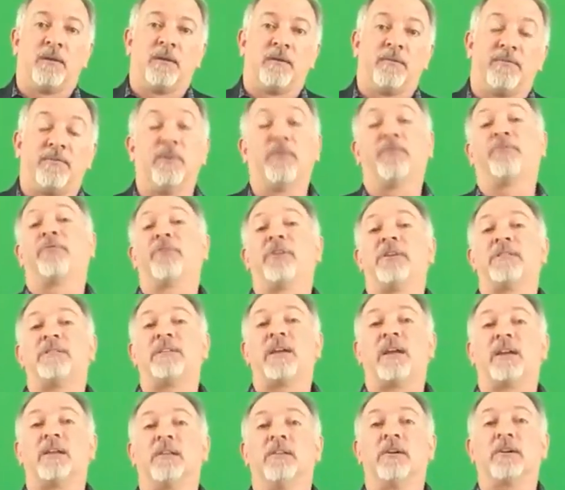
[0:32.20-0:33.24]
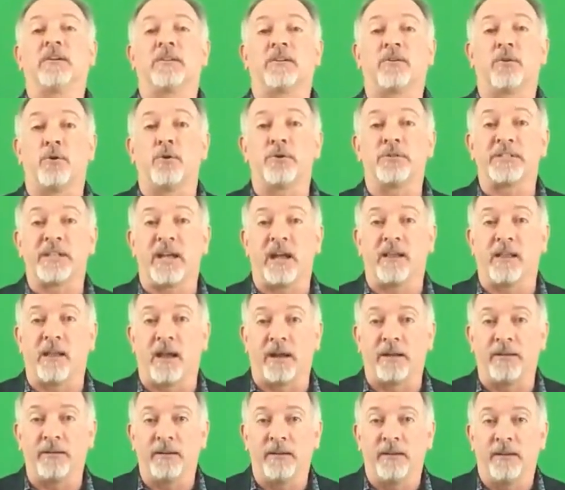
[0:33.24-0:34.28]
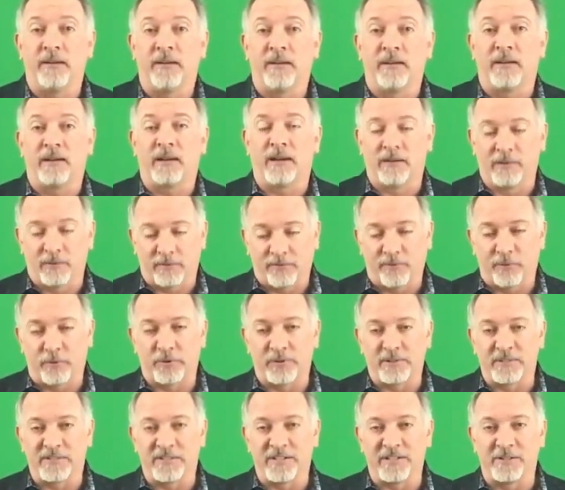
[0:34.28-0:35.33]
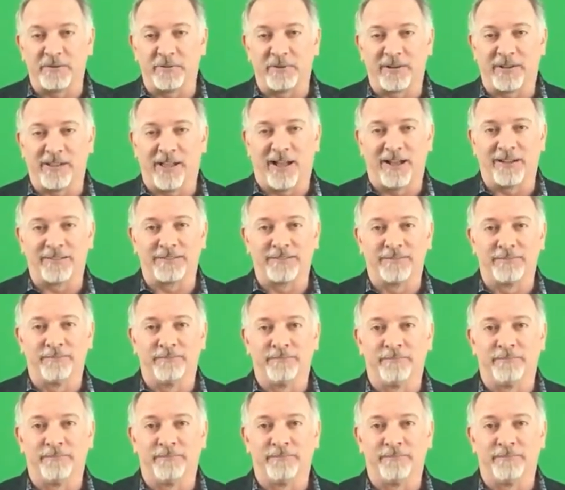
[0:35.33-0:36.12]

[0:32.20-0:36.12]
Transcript: Feel free to take a look at the course outline. I look forward to seeing you in class.